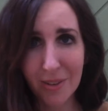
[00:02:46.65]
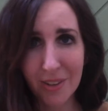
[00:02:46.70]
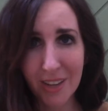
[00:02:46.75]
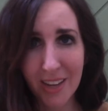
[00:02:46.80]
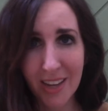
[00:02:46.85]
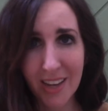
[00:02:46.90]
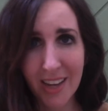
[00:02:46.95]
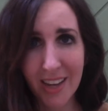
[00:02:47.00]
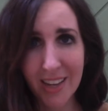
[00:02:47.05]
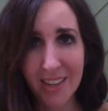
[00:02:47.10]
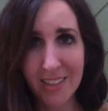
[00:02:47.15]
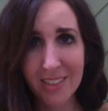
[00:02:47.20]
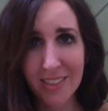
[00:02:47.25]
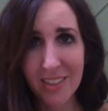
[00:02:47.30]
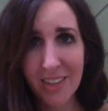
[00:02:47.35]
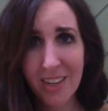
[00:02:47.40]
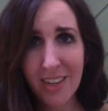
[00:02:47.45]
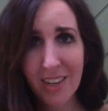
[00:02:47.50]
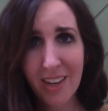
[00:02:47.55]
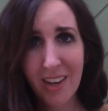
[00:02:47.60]
And
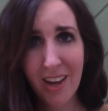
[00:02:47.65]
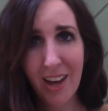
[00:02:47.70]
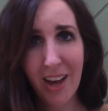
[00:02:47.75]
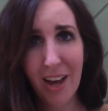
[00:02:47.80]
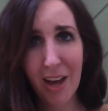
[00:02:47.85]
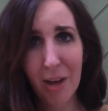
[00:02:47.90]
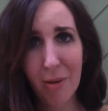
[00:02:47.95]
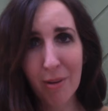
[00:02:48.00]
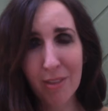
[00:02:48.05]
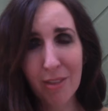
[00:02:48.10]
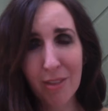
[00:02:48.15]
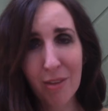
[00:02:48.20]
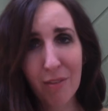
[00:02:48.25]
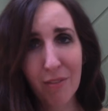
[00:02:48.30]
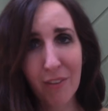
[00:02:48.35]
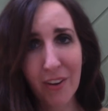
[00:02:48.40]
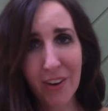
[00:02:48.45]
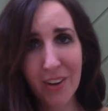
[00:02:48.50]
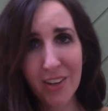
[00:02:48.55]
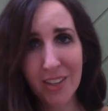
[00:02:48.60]
uh, at the
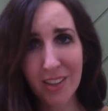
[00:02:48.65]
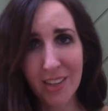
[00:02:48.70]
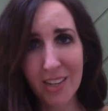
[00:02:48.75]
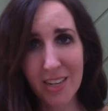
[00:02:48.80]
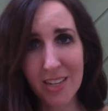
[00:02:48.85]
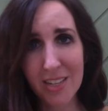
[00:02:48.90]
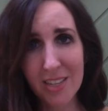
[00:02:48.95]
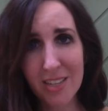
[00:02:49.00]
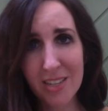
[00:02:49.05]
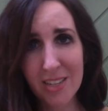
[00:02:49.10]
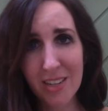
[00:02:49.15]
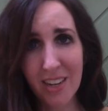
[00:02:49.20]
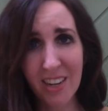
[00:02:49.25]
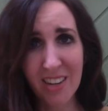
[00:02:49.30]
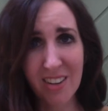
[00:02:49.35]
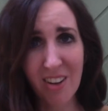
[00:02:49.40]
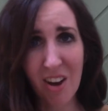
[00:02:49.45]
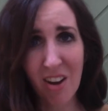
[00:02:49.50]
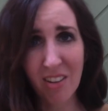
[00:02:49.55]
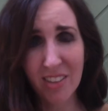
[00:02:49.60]
very least
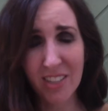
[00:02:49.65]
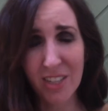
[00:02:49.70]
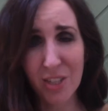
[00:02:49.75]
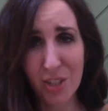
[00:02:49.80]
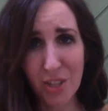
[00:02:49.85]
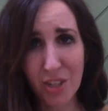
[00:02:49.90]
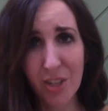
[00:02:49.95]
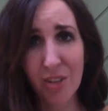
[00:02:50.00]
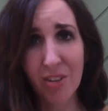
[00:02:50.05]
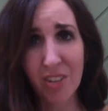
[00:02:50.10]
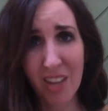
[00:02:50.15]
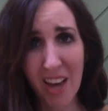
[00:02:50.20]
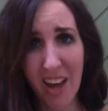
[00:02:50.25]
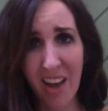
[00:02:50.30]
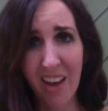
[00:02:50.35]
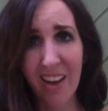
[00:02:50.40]
acknowledge, you know, yeah,